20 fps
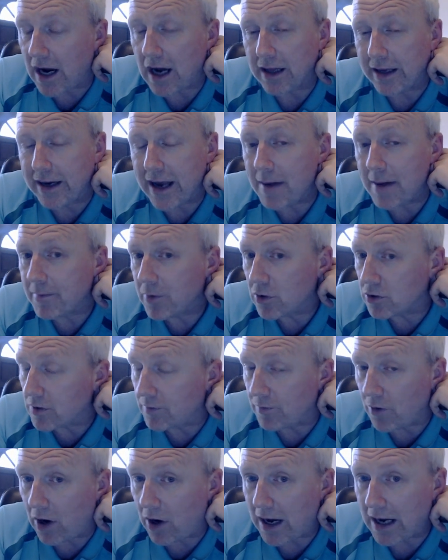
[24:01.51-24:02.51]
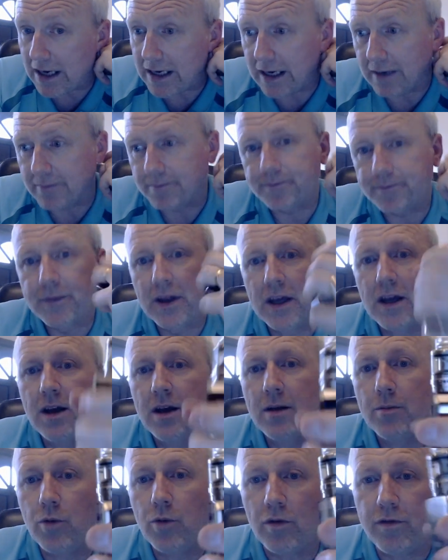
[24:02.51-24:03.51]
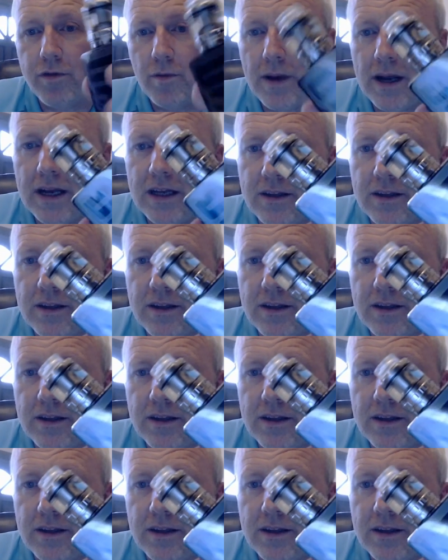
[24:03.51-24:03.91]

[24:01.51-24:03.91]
M because I've not had it, but for me,